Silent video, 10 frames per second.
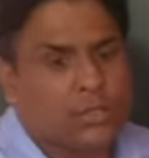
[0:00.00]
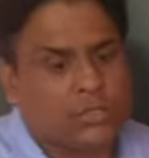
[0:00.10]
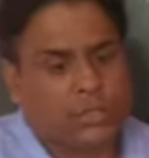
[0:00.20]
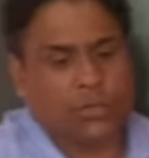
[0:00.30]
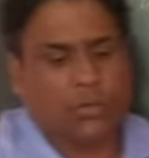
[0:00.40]

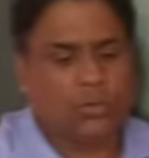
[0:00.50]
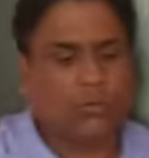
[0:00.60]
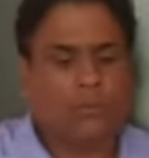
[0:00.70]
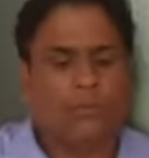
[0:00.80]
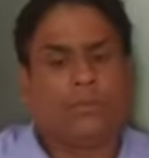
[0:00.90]

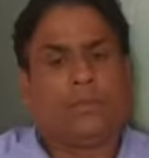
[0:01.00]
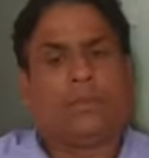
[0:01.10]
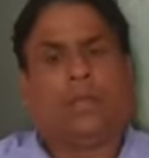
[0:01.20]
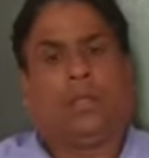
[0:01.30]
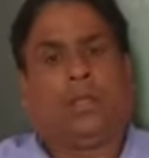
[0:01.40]
so
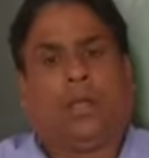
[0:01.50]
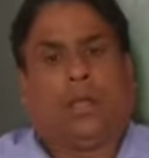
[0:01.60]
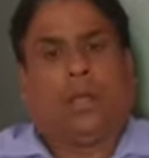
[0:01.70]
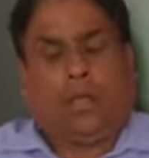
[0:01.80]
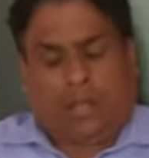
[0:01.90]

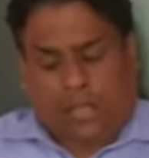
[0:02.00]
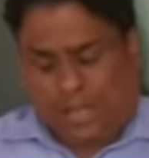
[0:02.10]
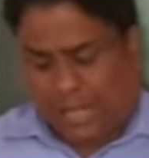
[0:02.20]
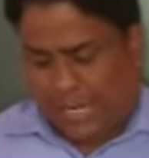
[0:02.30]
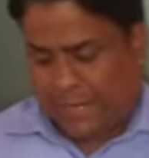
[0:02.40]

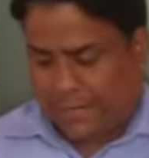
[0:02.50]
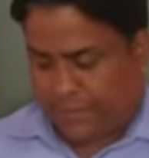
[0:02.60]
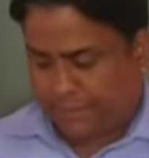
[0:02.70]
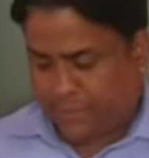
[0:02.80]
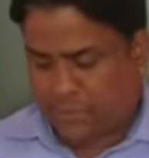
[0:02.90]
I
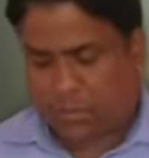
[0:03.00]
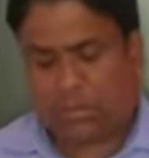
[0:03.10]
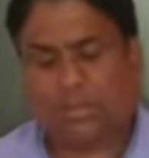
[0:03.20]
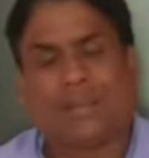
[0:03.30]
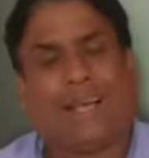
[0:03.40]
request
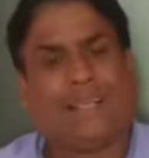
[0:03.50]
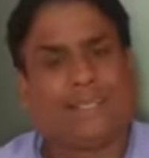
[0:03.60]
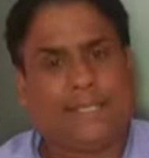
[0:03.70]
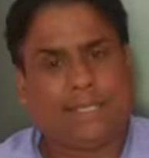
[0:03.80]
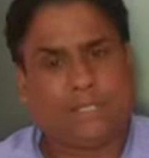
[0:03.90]
all the
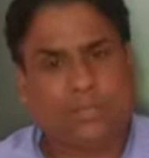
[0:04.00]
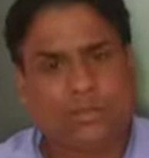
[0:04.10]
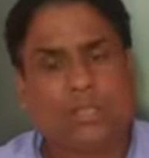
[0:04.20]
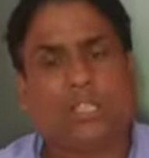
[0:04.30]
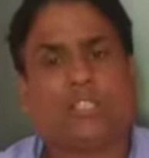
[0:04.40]
class 8
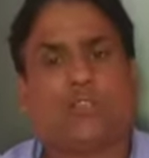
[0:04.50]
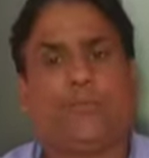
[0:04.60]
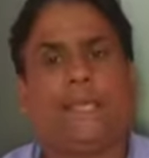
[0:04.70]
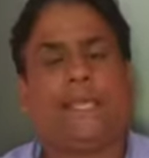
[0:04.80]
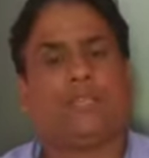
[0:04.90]
students to
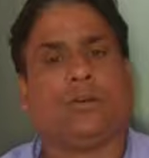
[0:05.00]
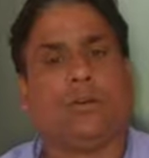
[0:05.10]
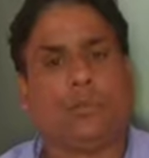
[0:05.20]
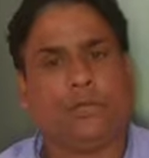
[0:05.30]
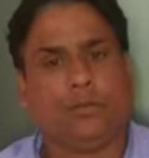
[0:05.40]
please
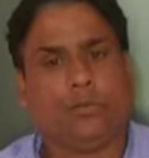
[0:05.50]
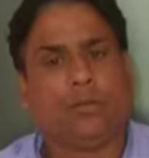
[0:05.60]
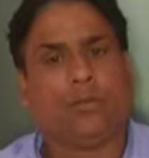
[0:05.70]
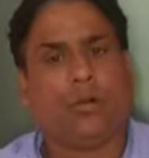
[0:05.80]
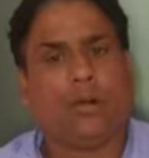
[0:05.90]
open your
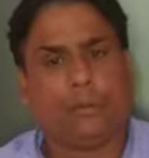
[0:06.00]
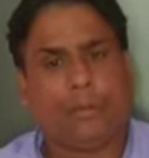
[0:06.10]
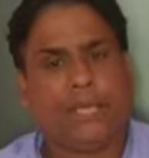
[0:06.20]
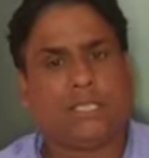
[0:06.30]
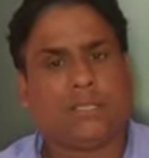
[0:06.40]
book on
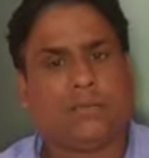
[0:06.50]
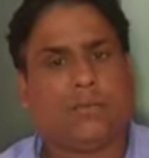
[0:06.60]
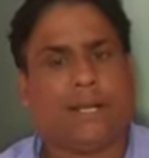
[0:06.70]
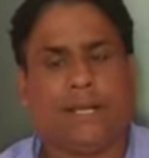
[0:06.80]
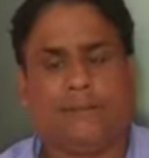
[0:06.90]
page number
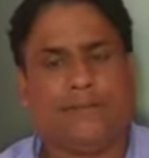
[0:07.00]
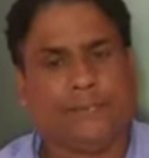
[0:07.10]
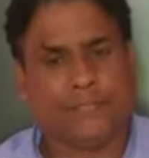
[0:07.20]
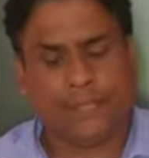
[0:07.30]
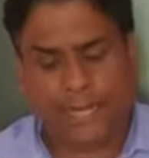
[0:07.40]

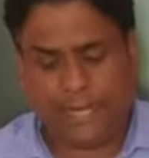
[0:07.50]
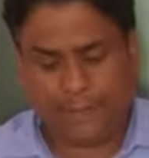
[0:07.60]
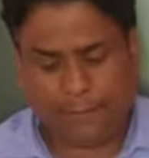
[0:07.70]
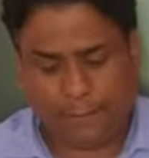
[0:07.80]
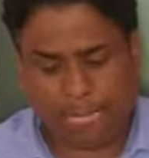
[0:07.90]

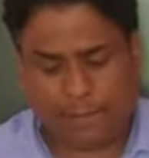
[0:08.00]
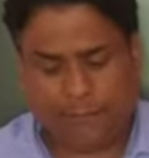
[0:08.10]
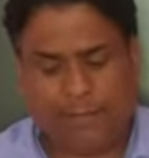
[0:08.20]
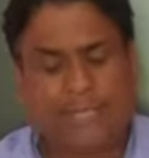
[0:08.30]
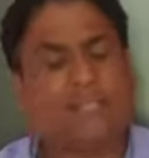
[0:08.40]
149.
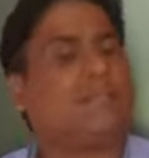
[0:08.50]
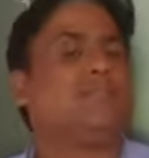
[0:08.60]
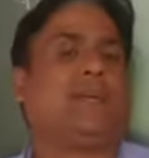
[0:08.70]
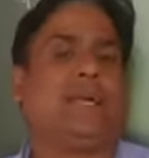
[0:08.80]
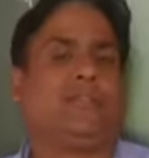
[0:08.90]
Let's
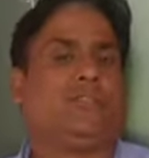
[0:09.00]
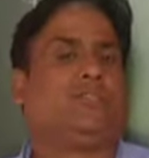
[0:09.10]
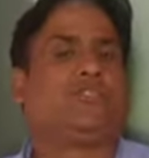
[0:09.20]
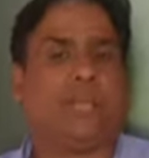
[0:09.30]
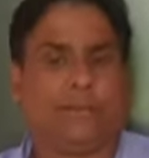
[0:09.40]
start
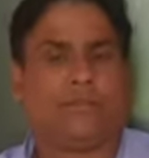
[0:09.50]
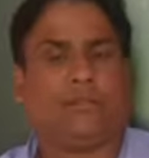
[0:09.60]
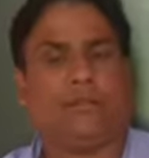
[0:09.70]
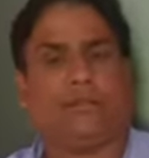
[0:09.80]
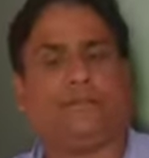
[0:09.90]
this
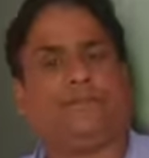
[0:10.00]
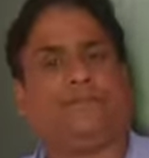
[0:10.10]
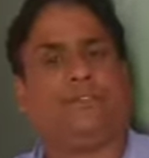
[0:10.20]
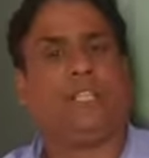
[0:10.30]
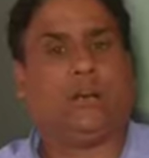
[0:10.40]
chapter
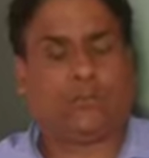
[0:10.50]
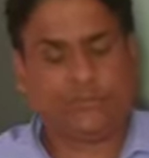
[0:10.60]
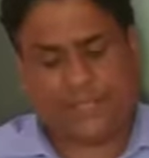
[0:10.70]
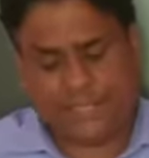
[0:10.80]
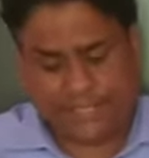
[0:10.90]

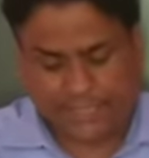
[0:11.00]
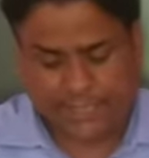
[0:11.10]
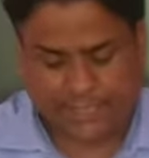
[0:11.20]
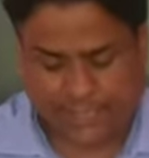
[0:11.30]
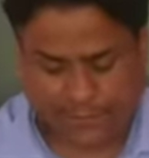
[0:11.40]
without wasting
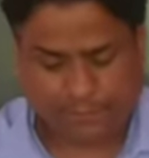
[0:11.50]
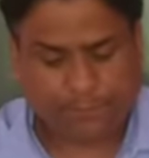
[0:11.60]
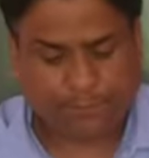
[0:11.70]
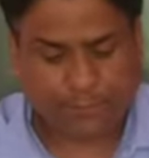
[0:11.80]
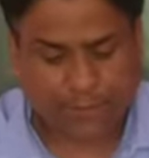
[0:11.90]
any time.
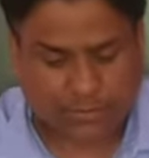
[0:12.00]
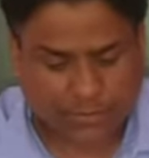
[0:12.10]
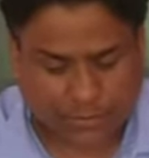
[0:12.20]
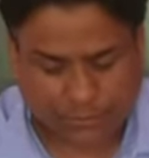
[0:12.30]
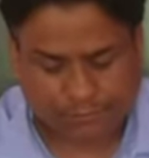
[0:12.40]

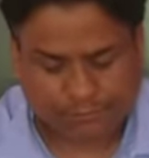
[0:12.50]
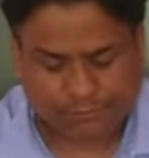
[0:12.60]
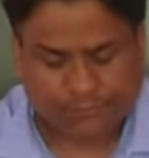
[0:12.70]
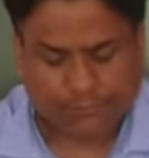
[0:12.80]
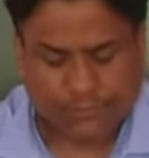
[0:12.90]
So,
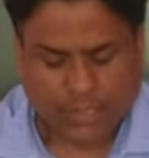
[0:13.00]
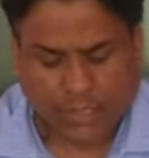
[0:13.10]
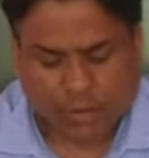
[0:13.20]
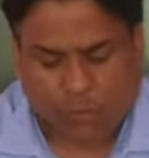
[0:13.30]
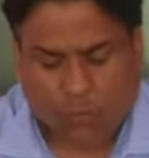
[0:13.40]

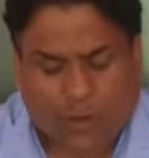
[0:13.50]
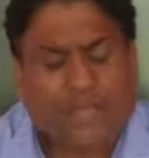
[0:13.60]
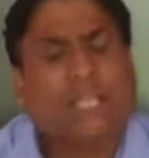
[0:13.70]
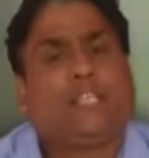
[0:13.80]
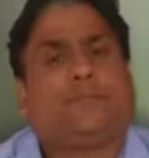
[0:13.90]
what
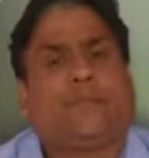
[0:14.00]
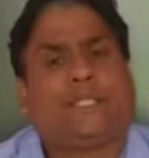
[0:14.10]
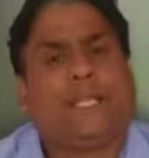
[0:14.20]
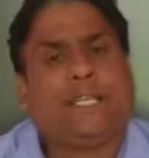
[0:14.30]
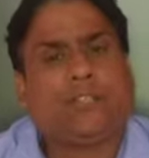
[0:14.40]
is
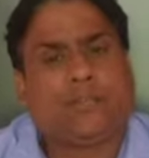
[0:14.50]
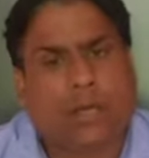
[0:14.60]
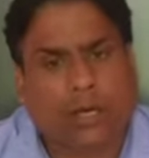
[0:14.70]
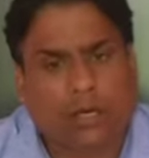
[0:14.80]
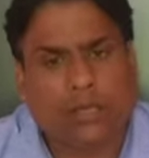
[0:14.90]
present in
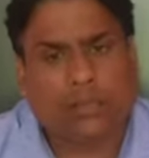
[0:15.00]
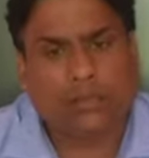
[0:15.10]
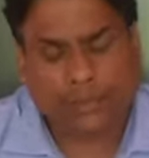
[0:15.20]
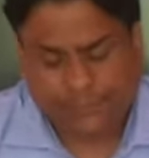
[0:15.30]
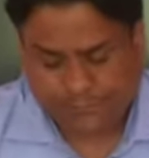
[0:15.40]
the
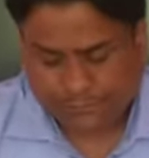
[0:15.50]
earth